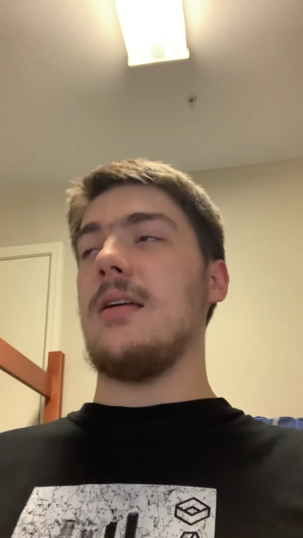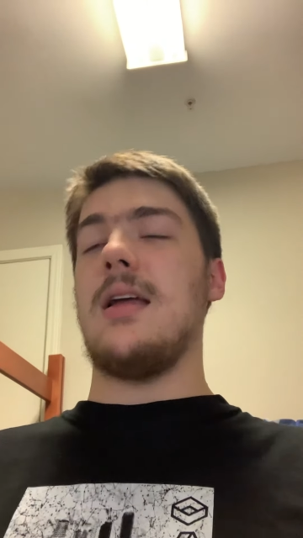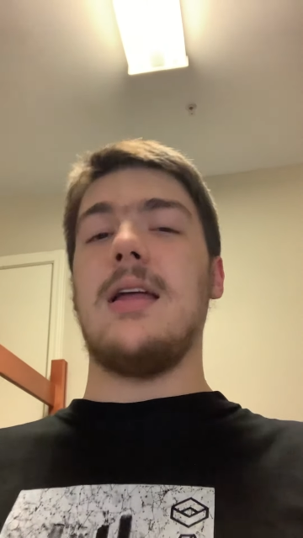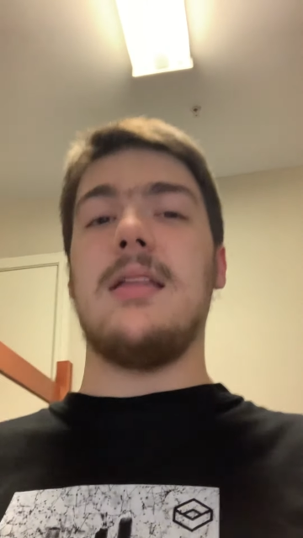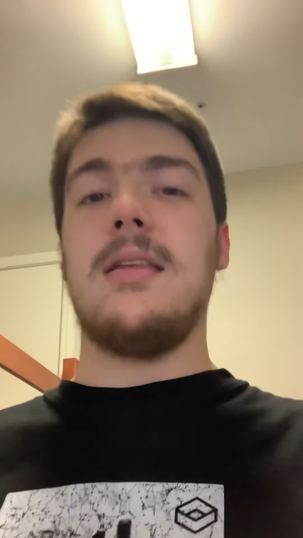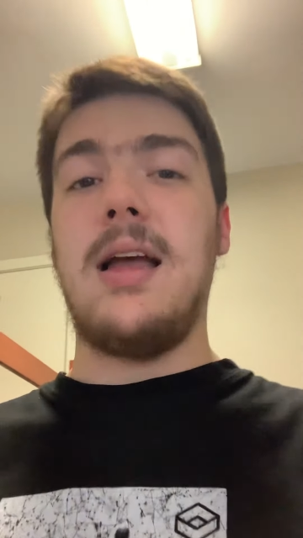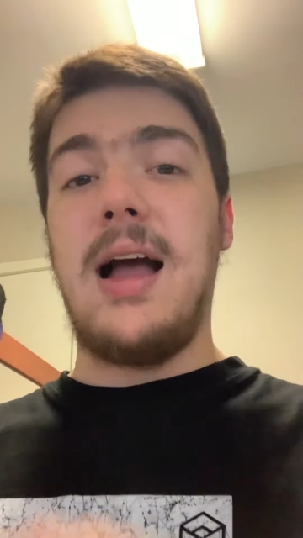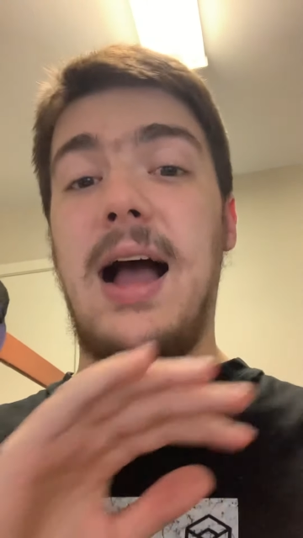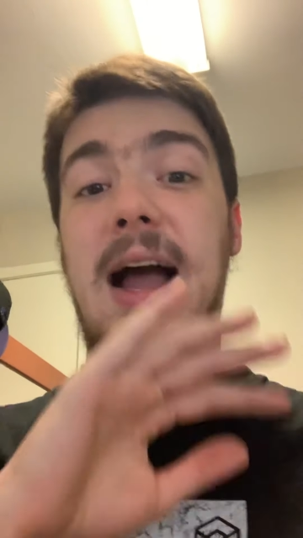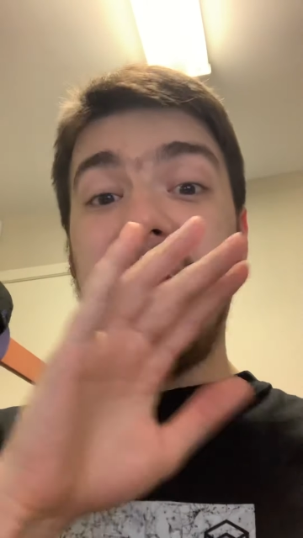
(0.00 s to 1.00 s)
And
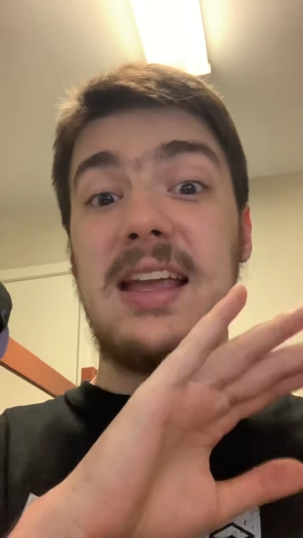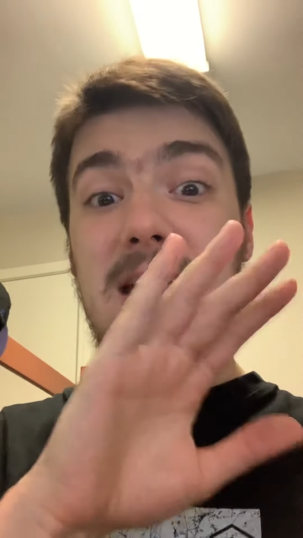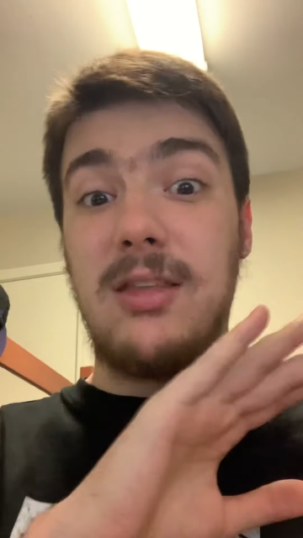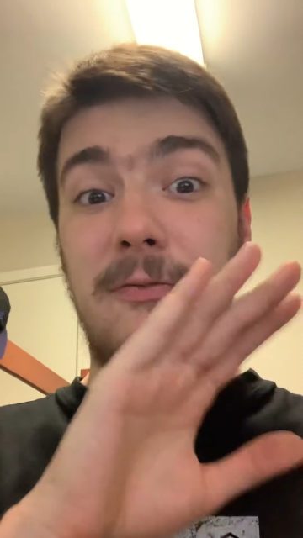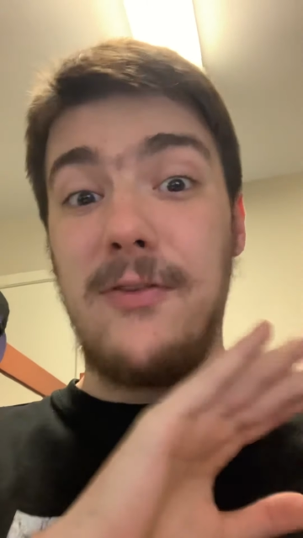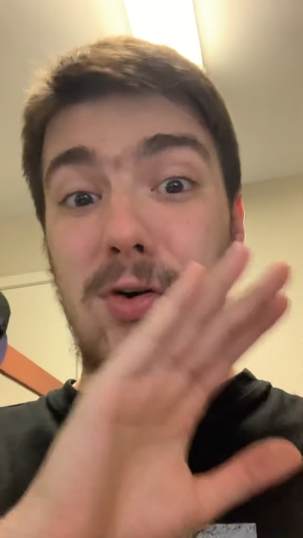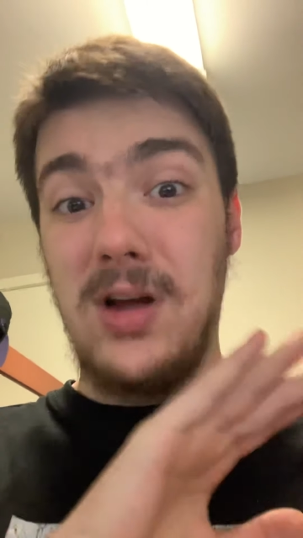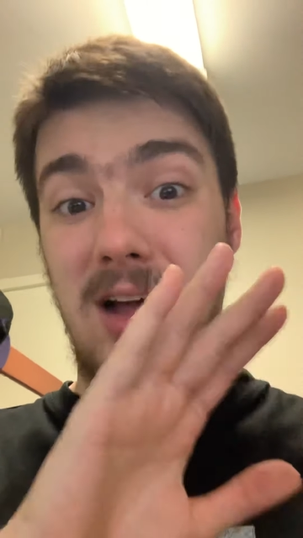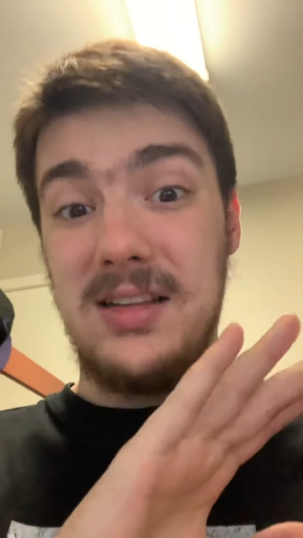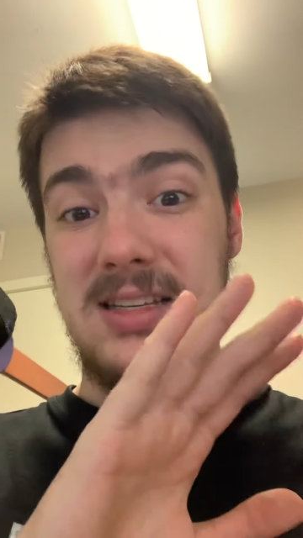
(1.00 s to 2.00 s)
I can give the full
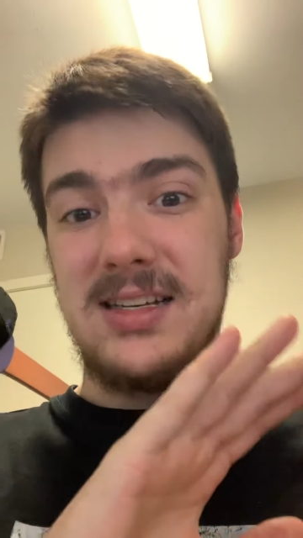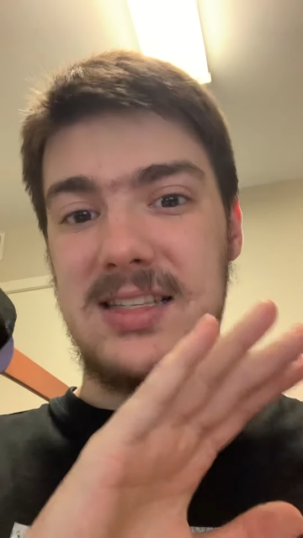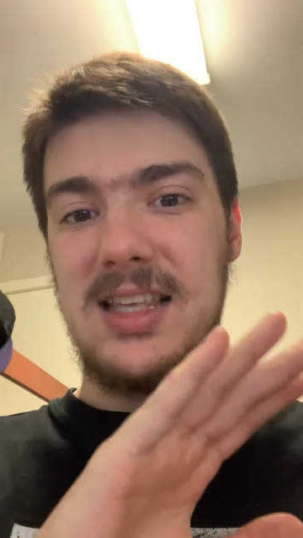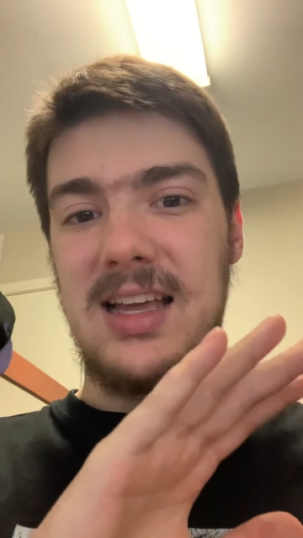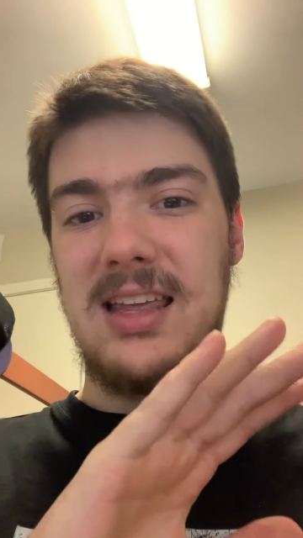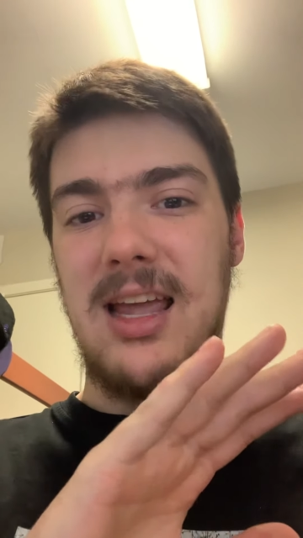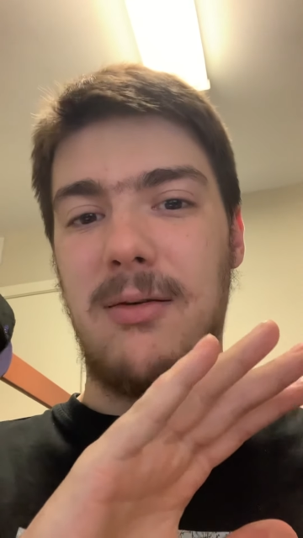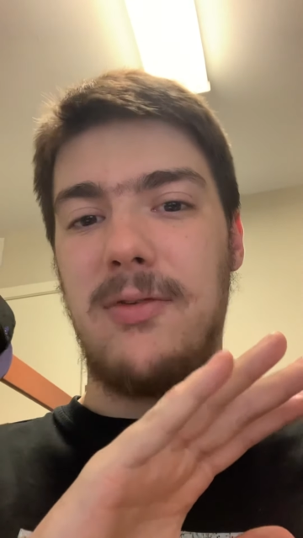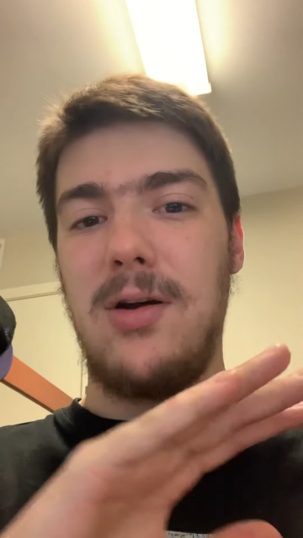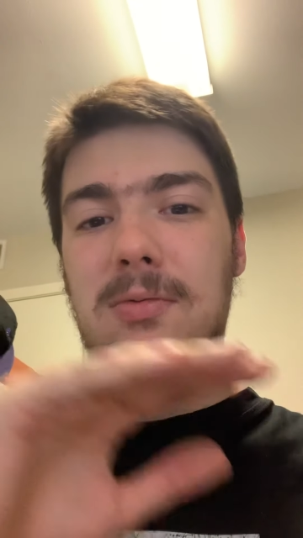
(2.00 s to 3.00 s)
context of that game
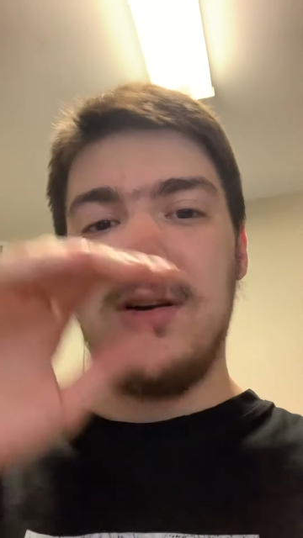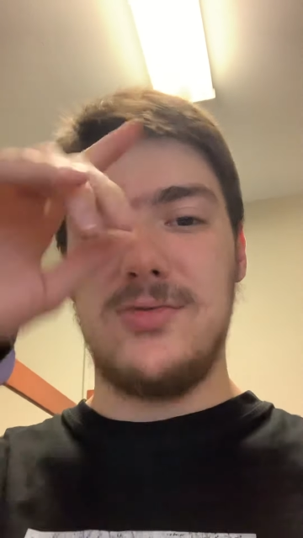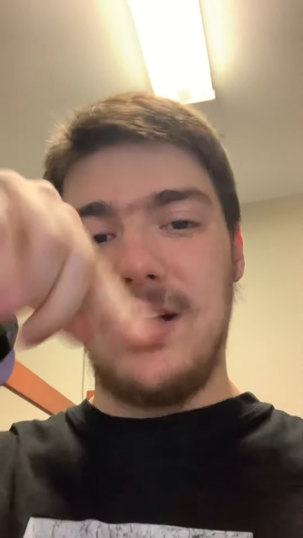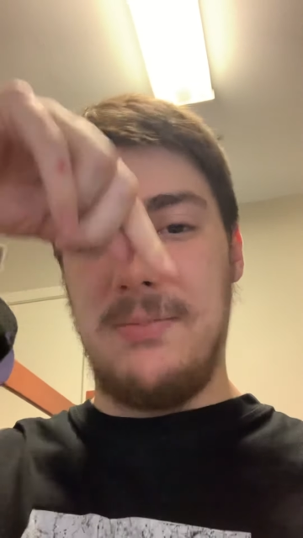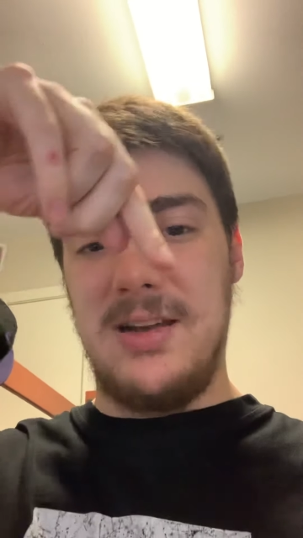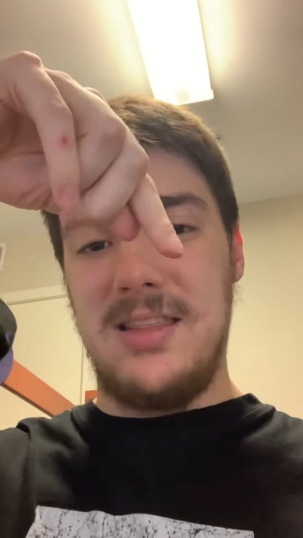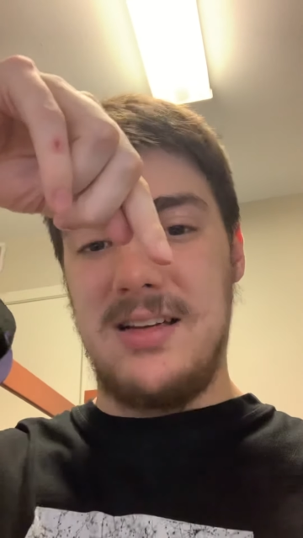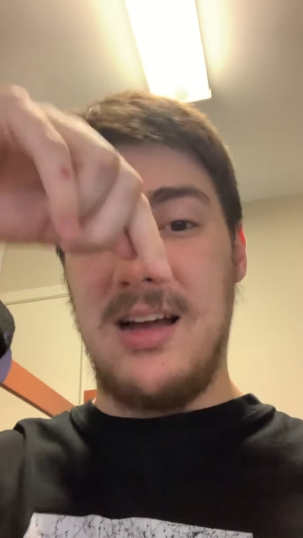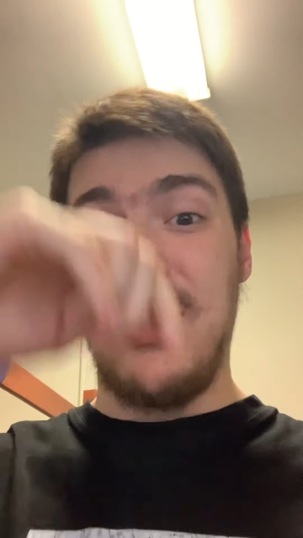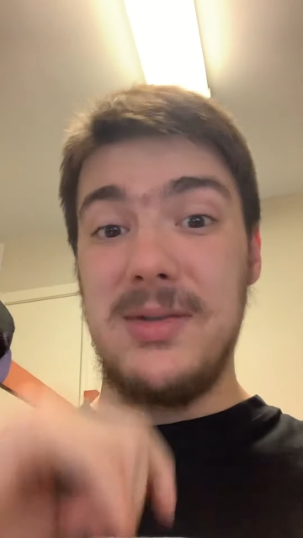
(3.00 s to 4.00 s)
if y'all want to drop it in the
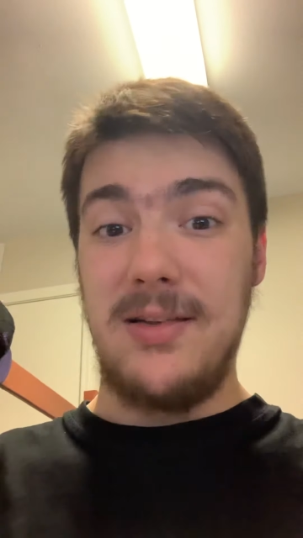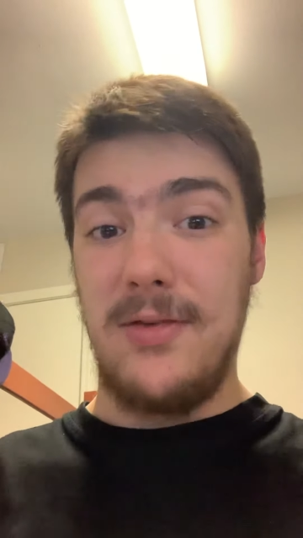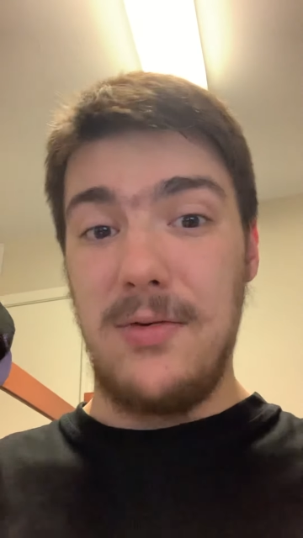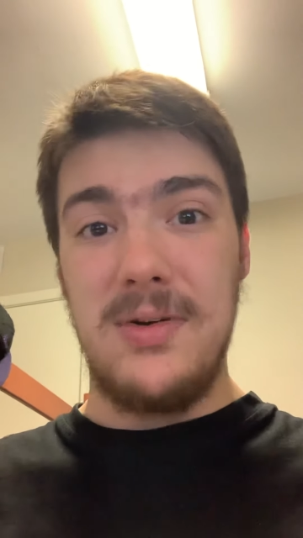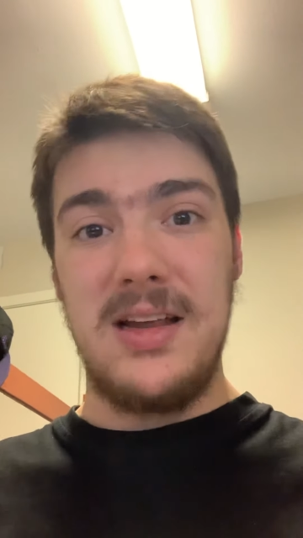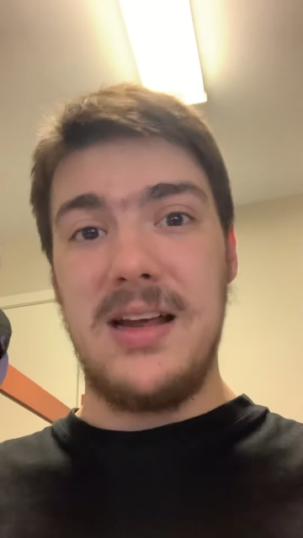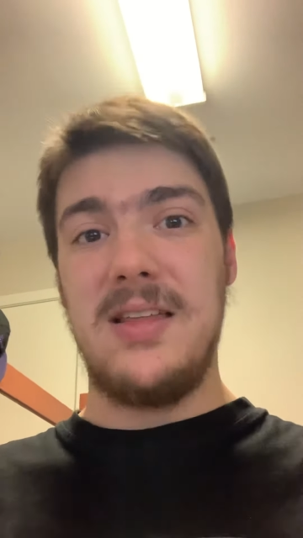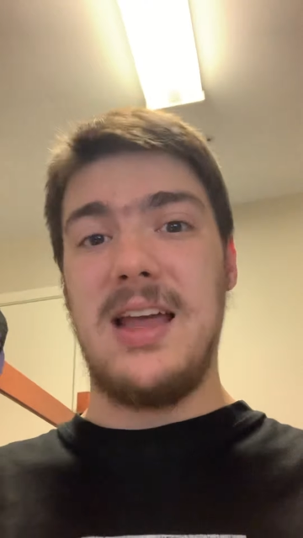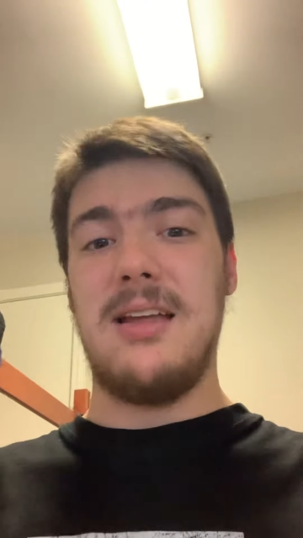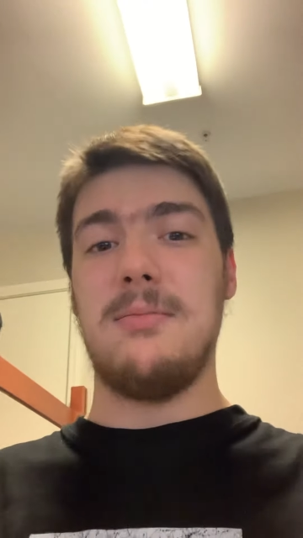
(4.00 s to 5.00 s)
comments if y'all want to hear
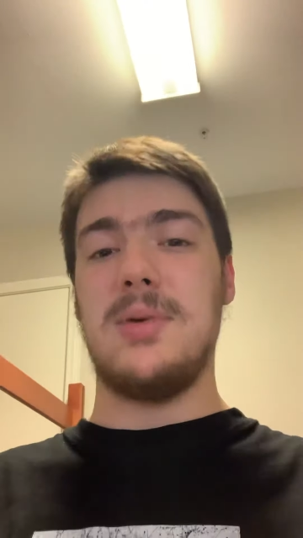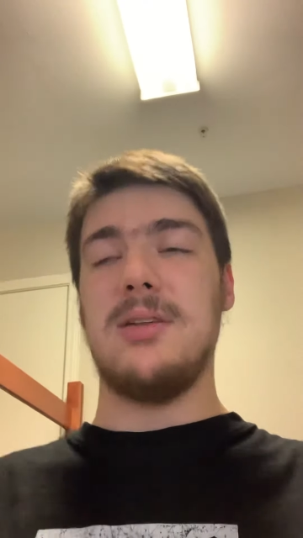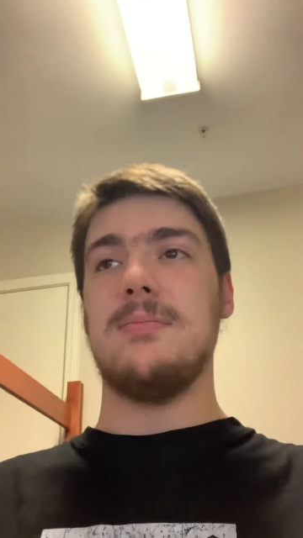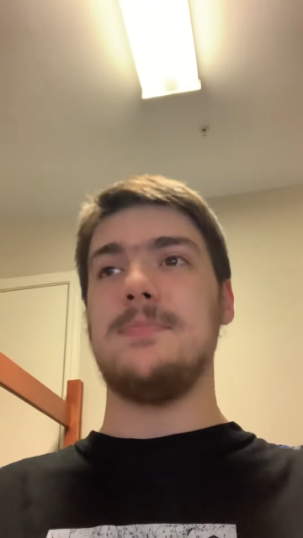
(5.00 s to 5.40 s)
that. But